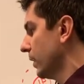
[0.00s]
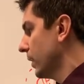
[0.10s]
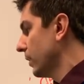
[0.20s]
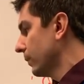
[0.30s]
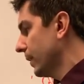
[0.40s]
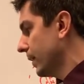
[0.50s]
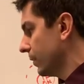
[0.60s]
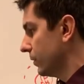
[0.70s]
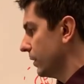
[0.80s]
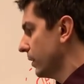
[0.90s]
and
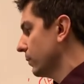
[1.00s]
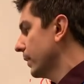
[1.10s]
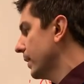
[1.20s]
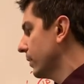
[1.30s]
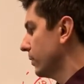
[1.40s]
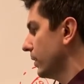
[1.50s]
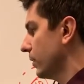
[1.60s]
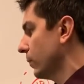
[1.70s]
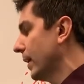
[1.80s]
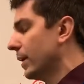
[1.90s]
around and around and
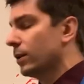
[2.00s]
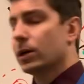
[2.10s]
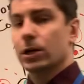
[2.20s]
around.